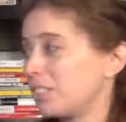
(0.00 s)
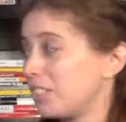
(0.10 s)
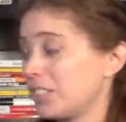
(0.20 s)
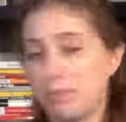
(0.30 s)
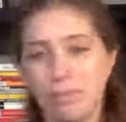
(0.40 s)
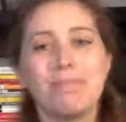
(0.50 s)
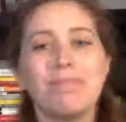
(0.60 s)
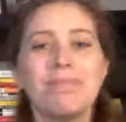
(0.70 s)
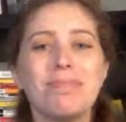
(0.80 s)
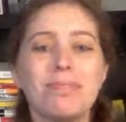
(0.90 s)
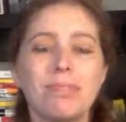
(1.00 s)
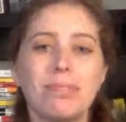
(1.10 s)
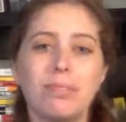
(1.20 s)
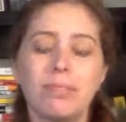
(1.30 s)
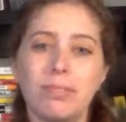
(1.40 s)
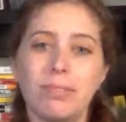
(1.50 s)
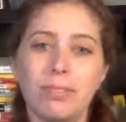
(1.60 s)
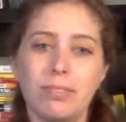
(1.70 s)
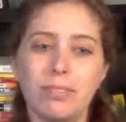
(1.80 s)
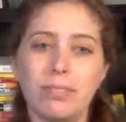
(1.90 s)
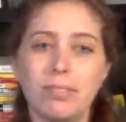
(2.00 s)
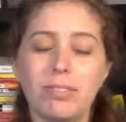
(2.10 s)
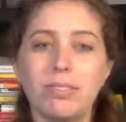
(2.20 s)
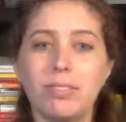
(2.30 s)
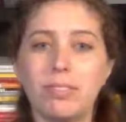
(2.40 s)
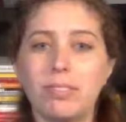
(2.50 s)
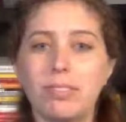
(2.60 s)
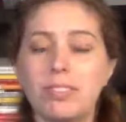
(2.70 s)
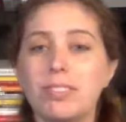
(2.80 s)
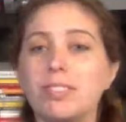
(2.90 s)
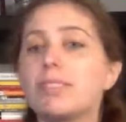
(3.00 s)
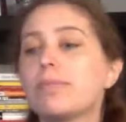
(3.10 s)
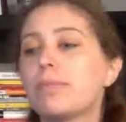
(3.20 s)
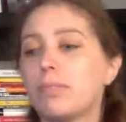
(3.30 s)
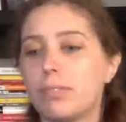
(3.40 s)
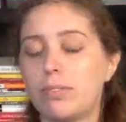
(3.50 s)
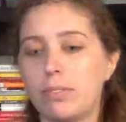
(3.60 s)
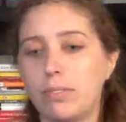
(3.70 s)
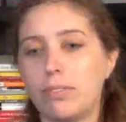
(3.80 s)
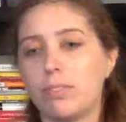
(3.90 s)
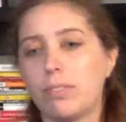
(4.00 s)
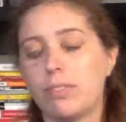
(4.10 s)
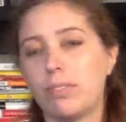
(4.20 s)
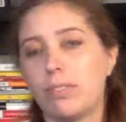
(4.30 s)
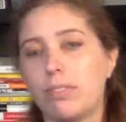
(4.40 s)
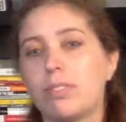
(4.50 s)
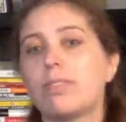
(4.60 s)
This person isn't speaking.